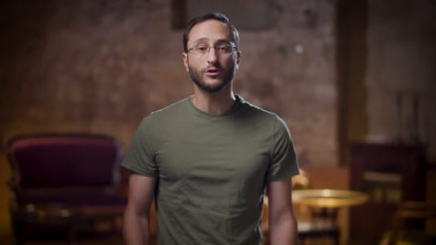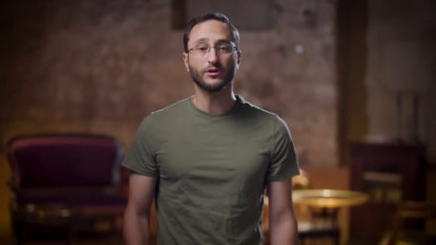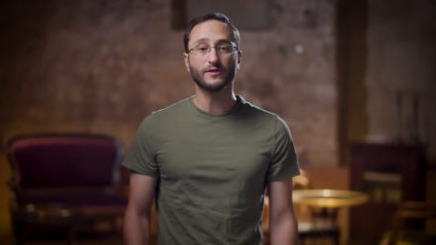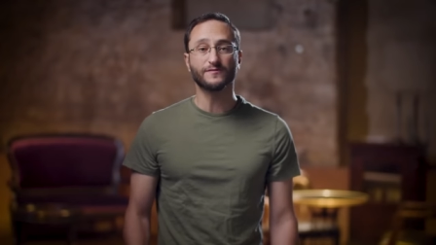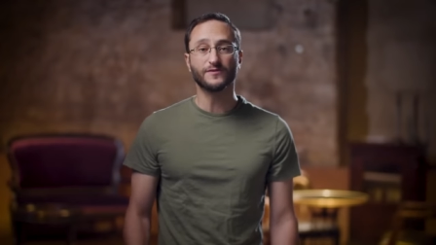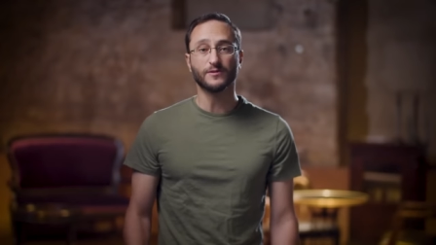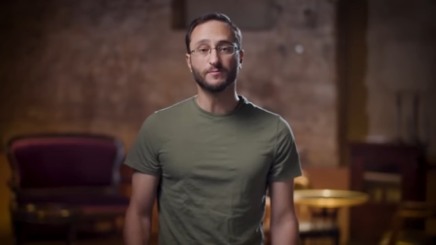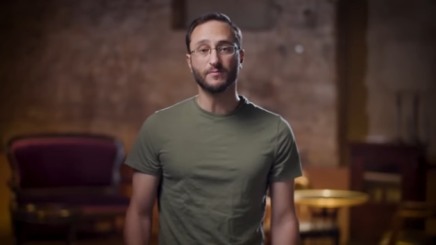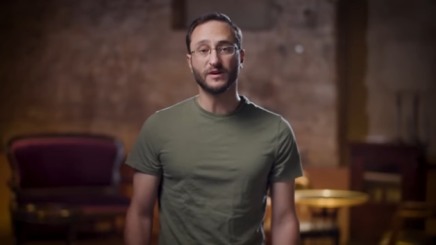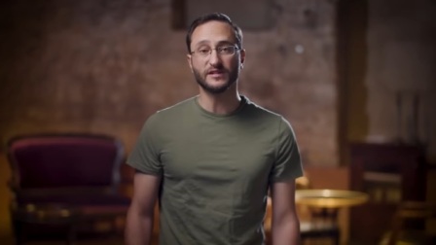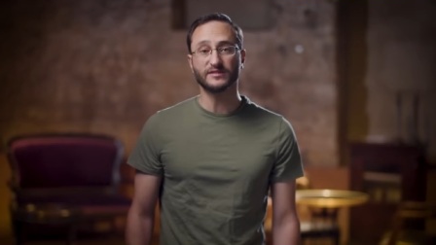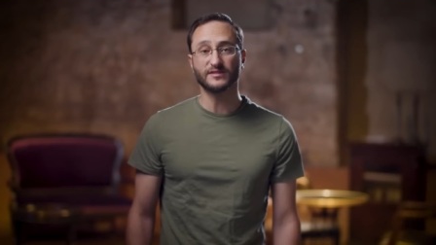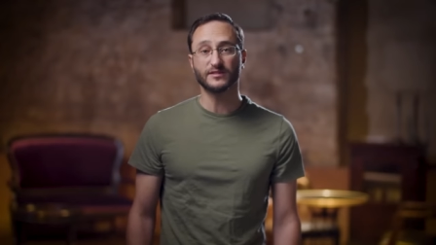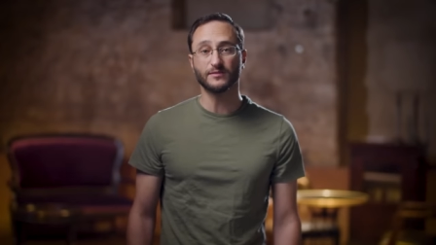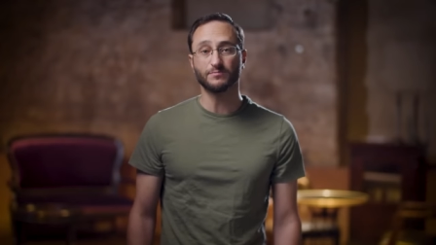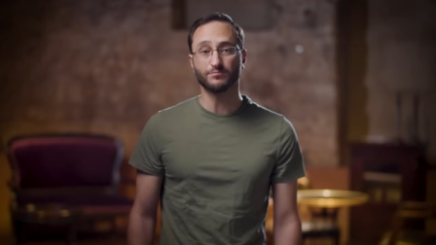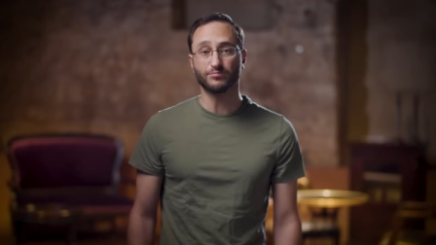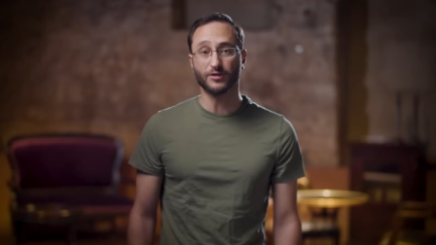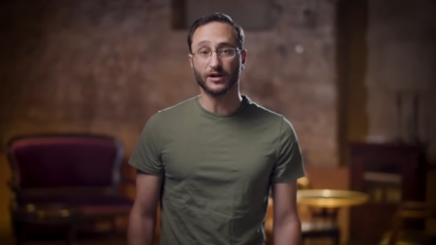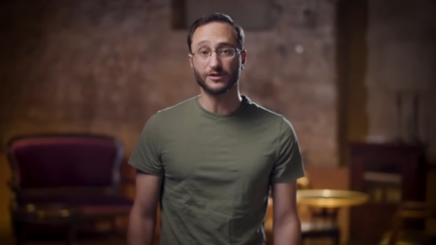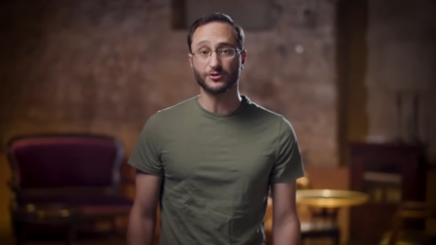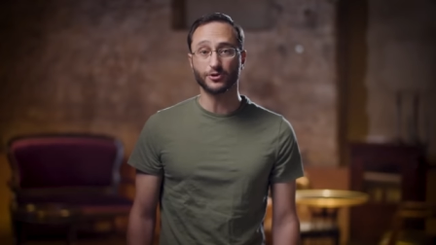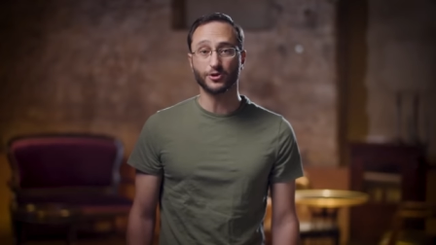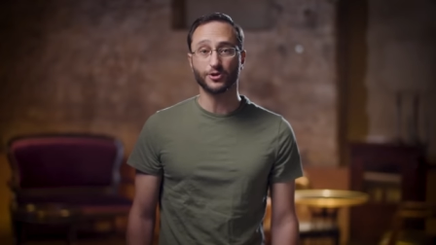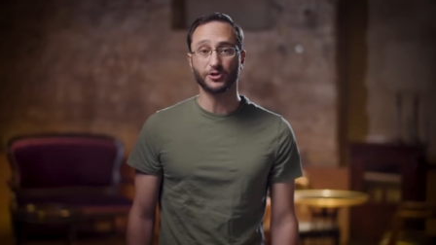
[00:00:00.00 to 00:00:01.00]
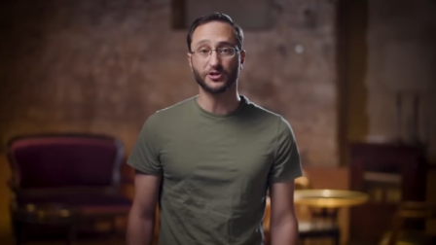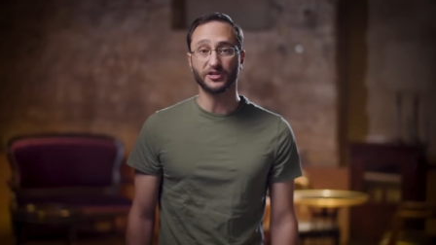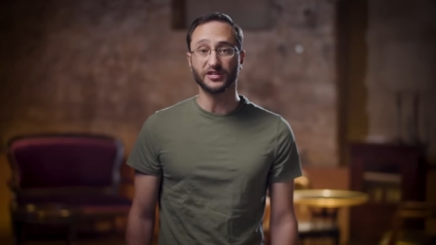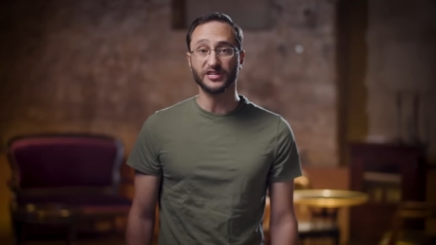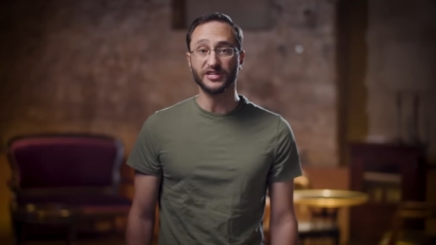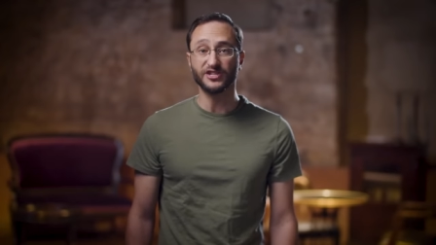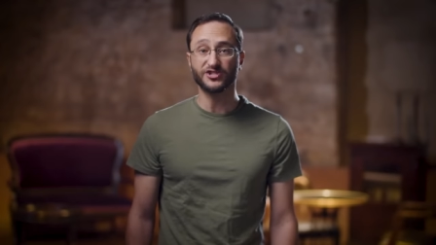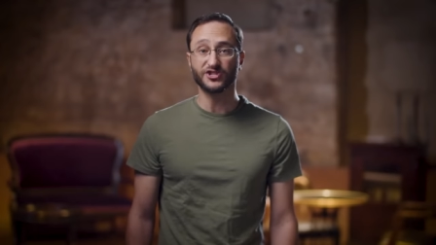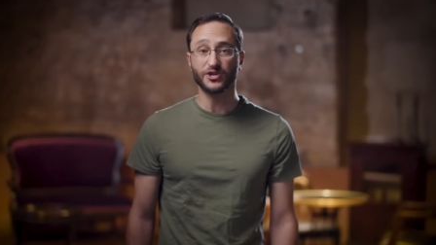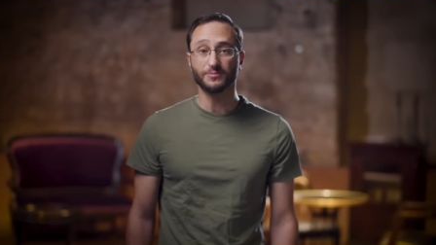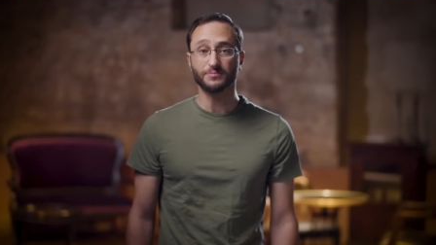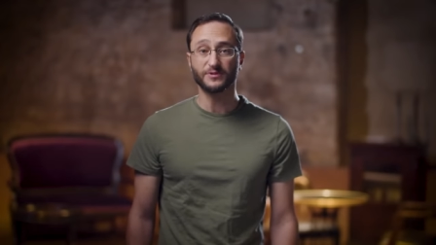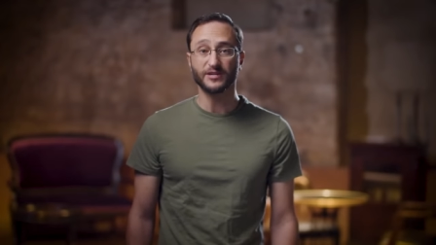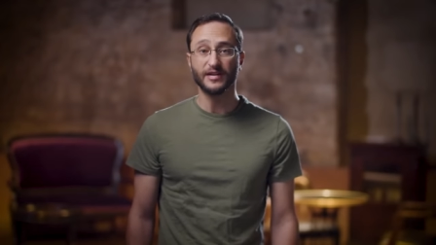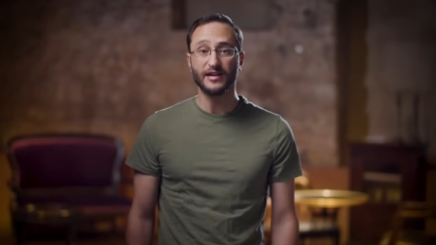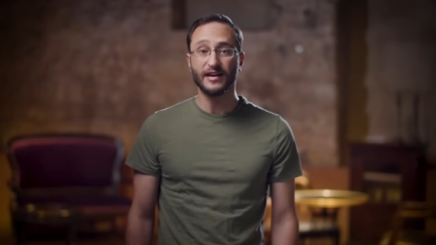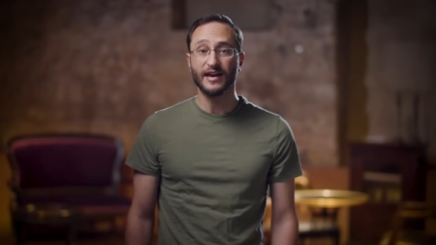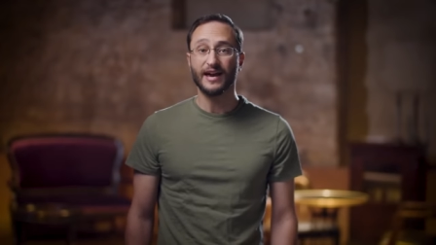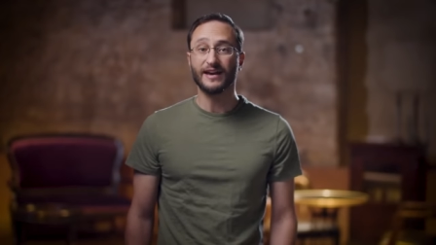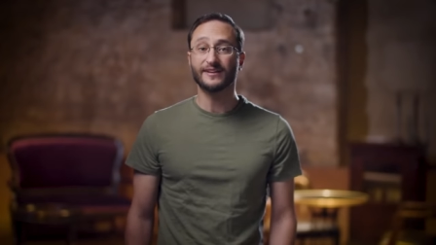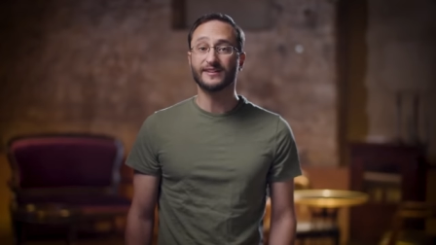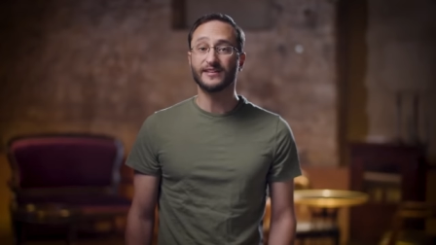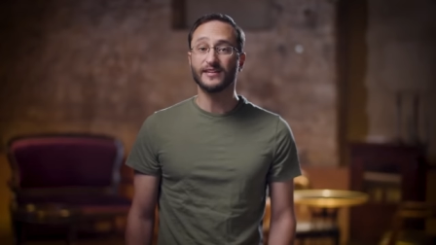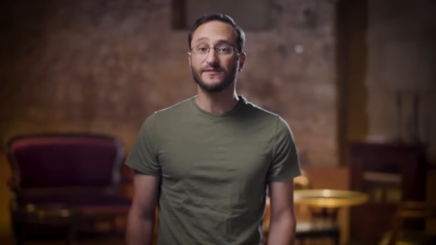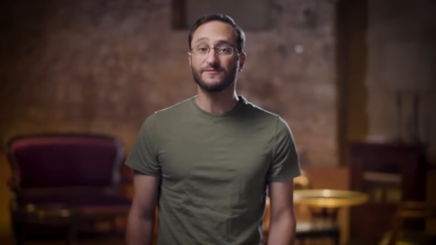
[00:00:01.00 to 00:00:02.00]
of the Muslim Brotherhood in Egypt
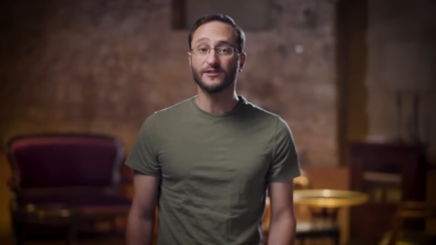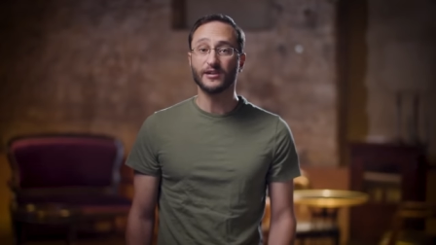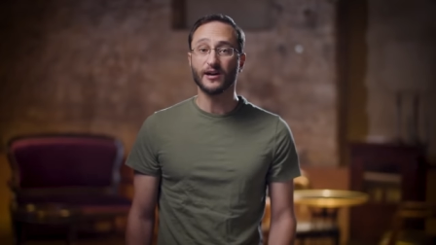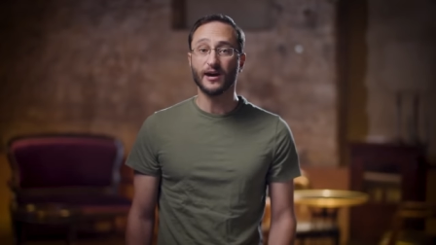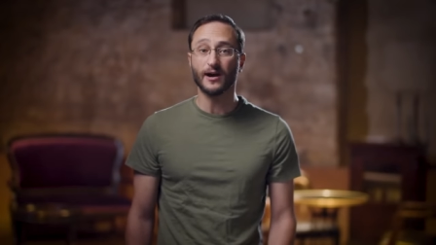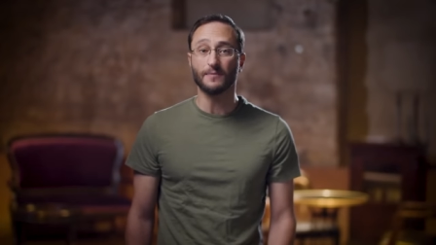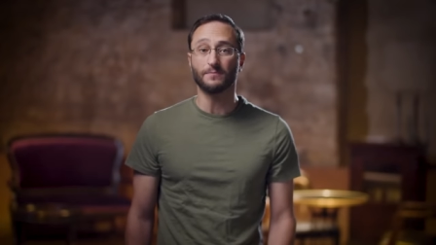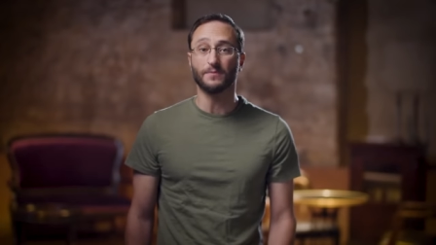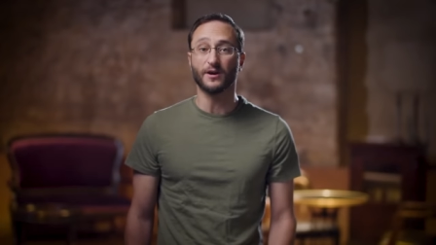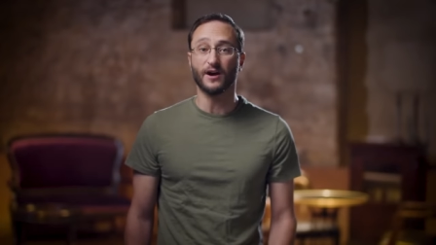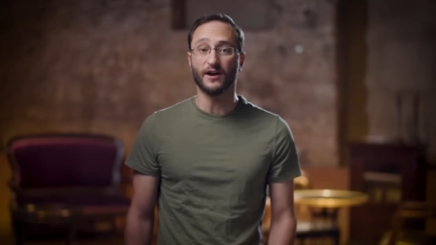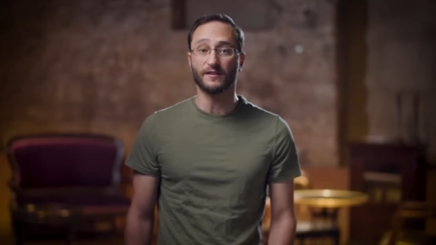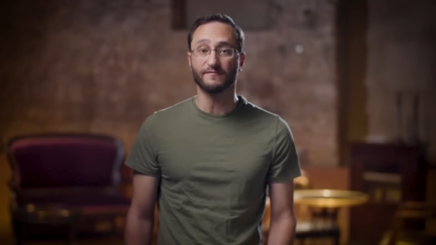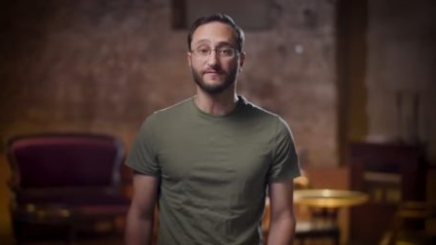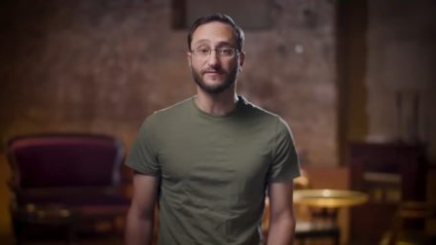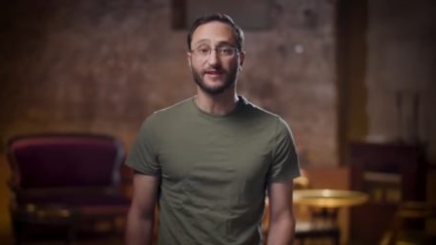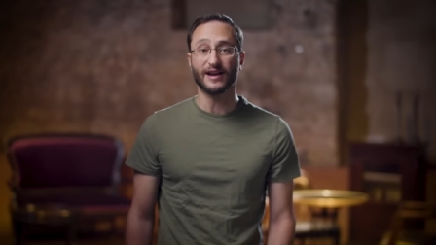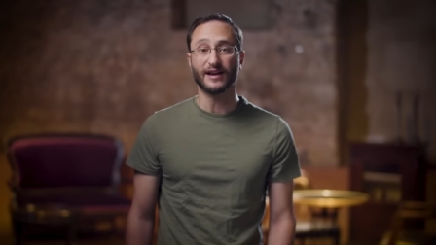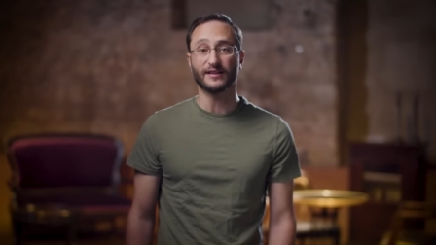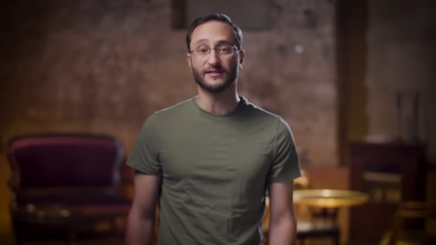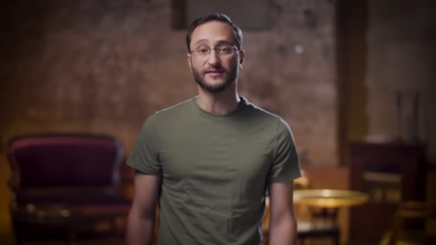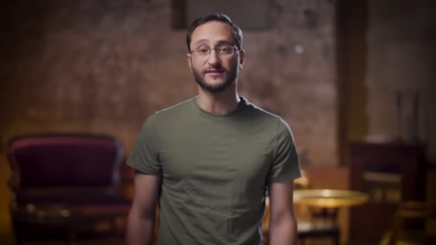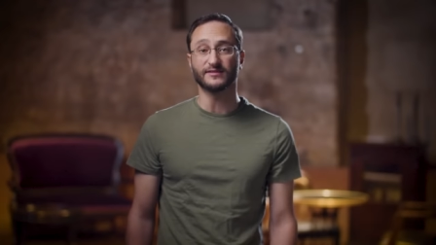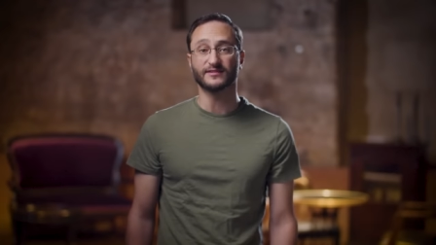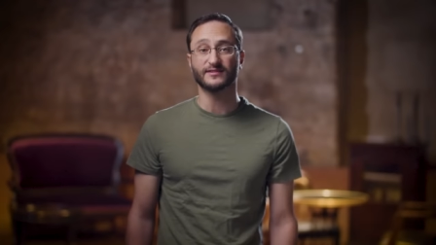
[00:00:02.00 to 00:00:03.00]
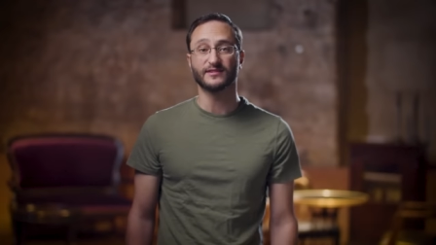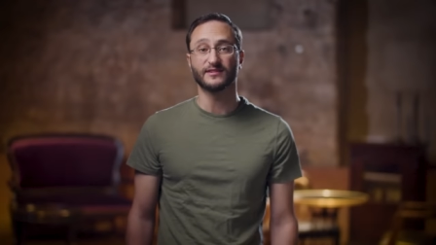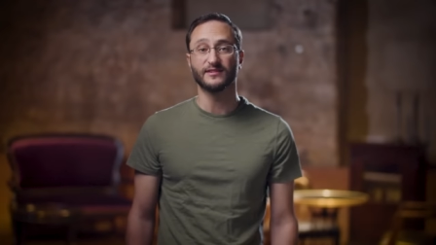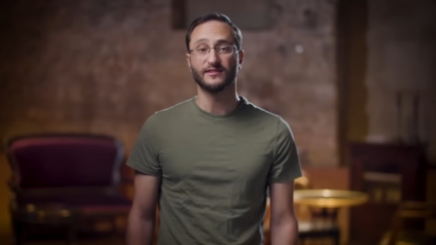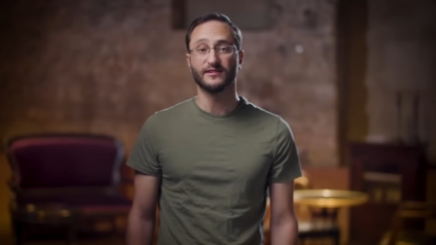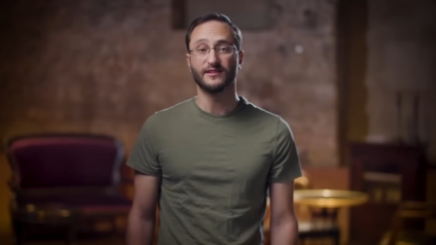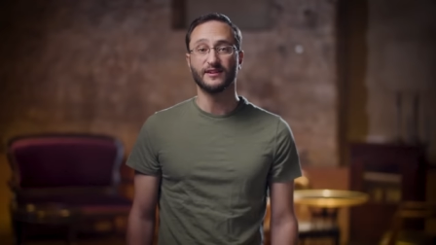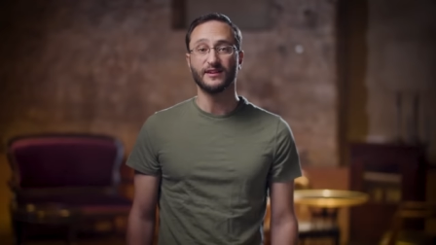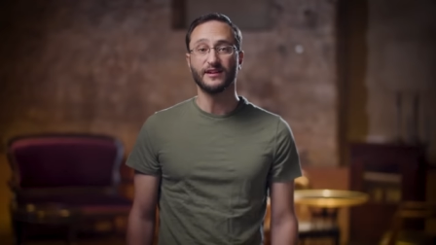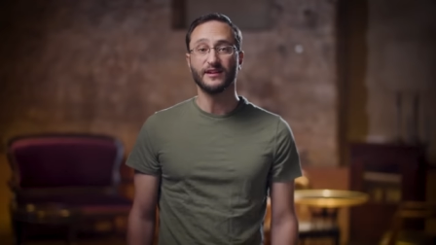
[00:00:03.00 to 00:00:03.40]
had given up on violence.